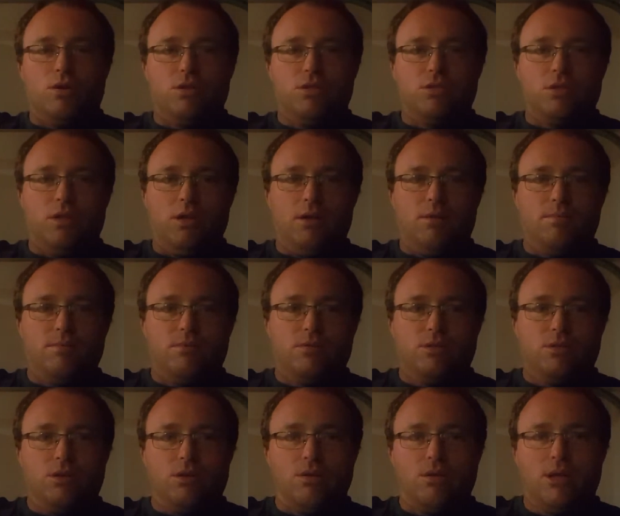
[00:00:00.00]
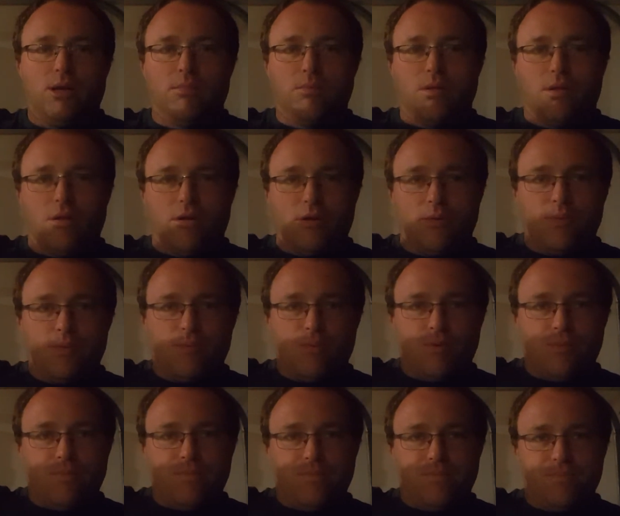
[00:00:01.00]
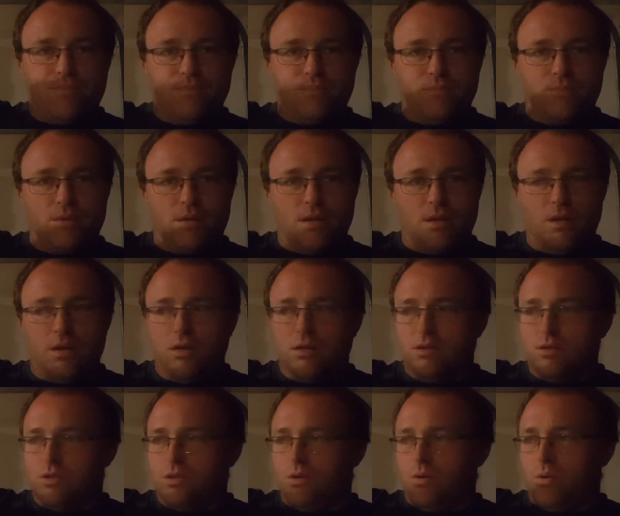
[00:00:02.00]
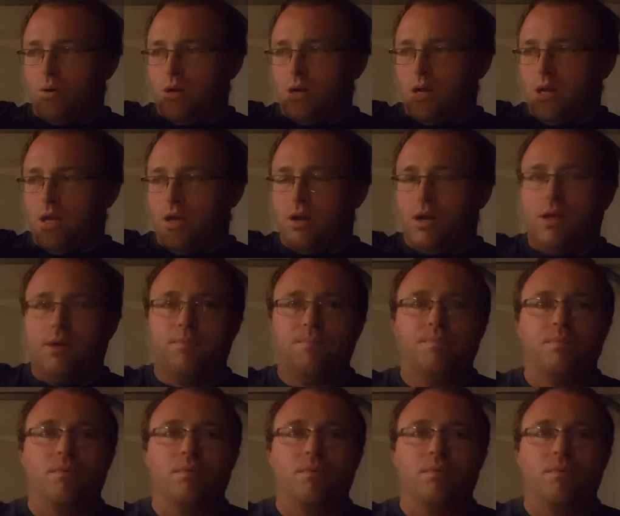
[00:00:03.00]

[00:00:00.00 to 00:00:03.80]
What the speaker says: nice on that. I'll just hold that up to the light a bit more. Still quite cloudy.